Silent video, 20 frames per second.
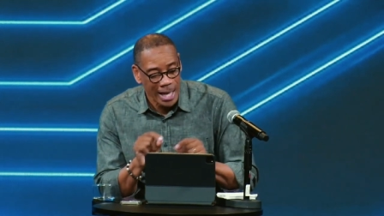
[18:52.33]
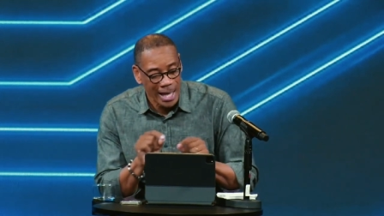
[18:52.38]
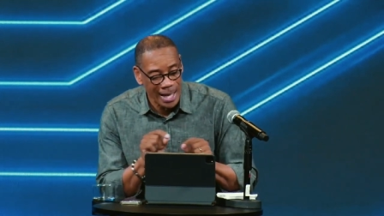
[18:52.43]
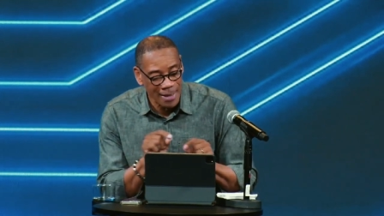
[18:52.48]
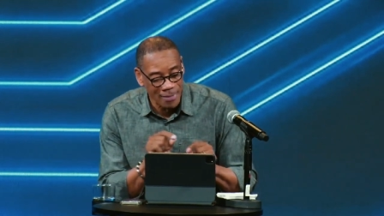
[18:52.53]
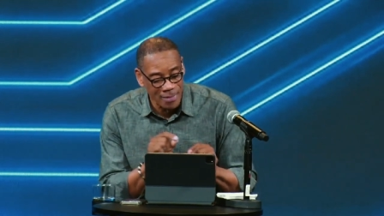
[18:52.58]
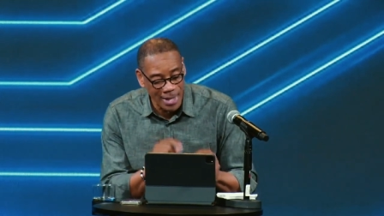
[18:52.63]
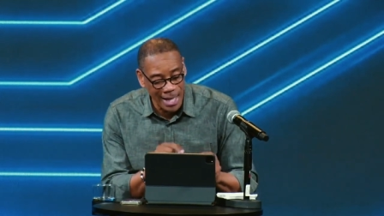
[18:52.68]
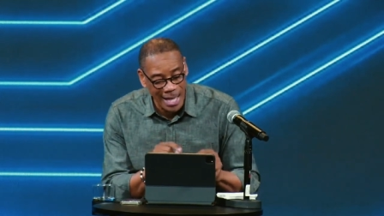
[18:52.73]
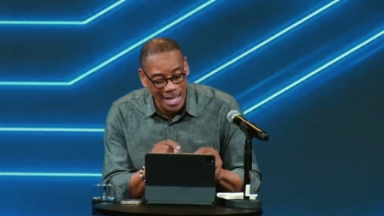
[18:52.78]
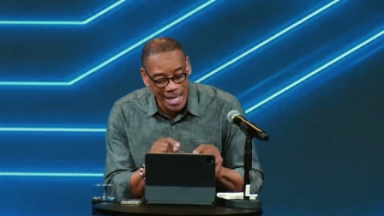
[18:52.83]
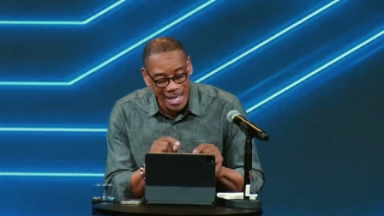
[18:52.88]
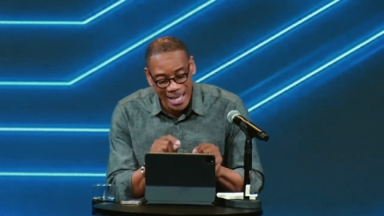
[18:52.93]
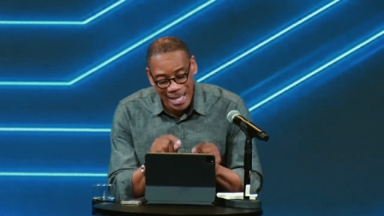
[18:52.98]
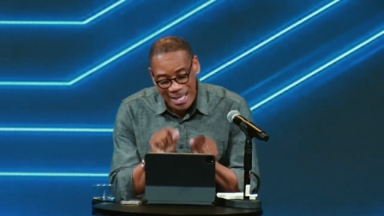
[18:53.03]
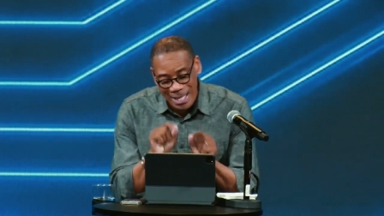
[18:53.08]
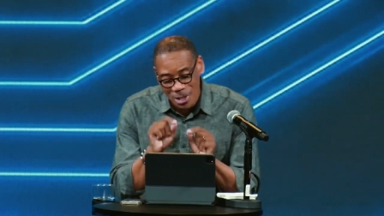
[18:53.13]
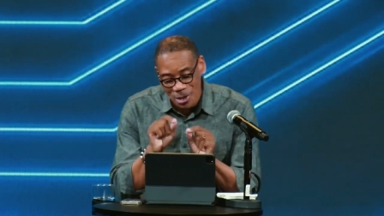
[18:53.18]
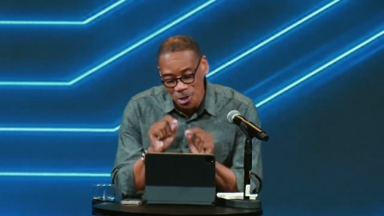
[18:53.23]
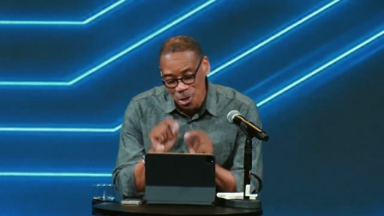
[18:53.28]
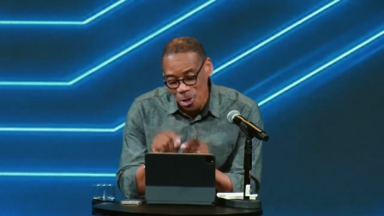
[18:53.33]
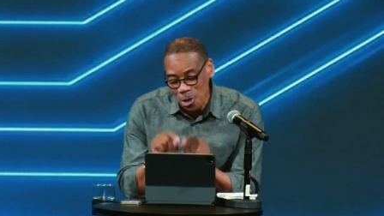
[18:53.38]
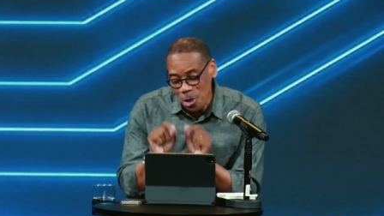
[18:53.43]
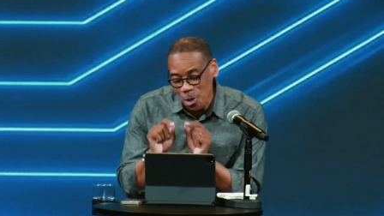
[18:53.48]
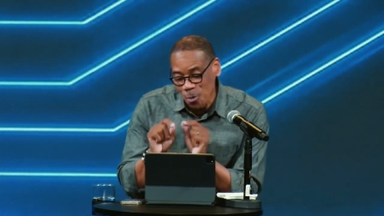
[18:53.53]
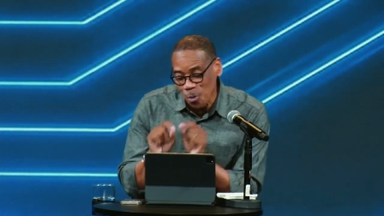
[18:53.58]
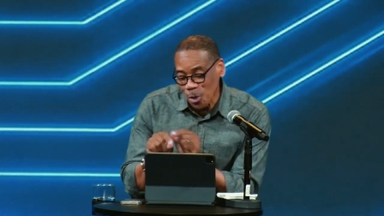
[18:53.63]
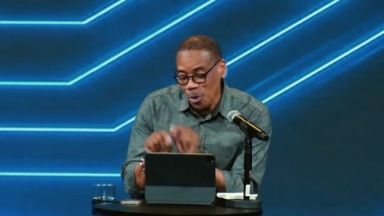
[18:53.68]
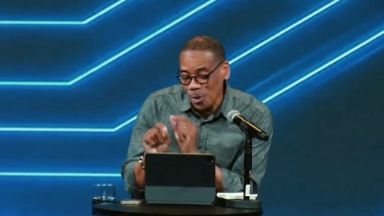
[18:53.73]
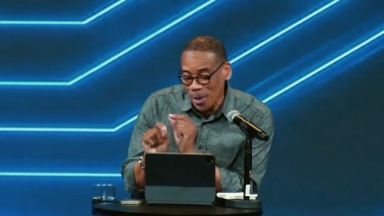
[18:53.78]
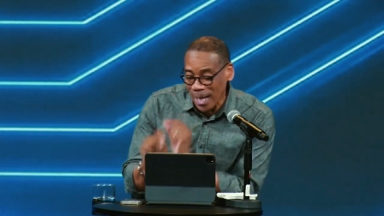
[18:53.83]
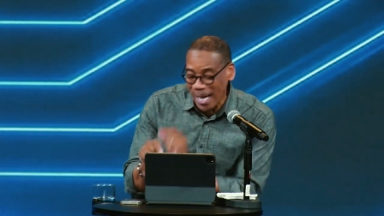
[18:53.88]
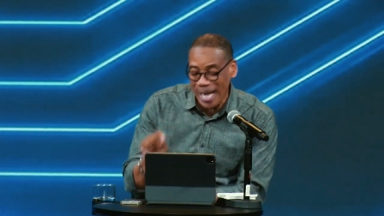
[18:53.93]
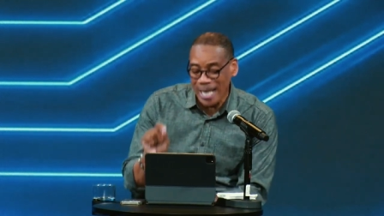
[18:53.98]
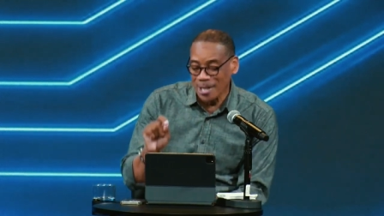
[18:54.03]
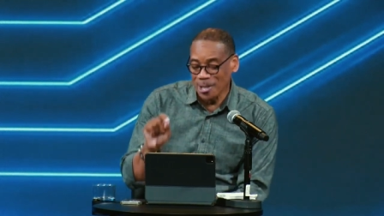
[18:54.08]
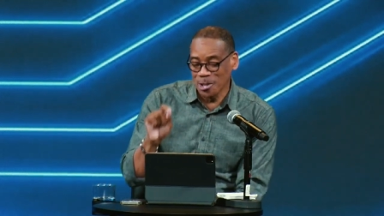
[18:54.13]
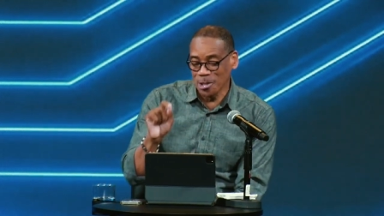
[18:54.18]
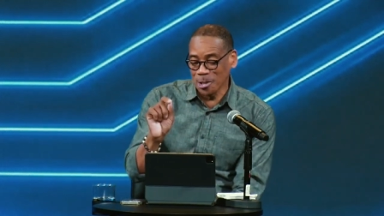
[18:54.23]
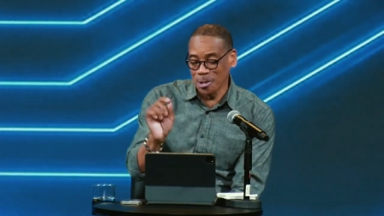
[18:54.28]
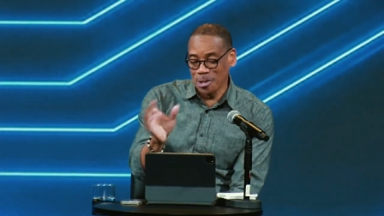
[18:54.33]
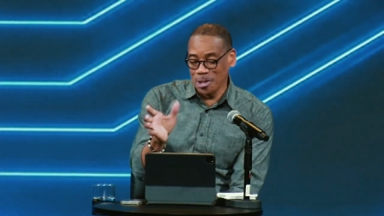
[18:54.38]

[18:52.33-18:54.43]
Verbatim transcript: and they in turn will answer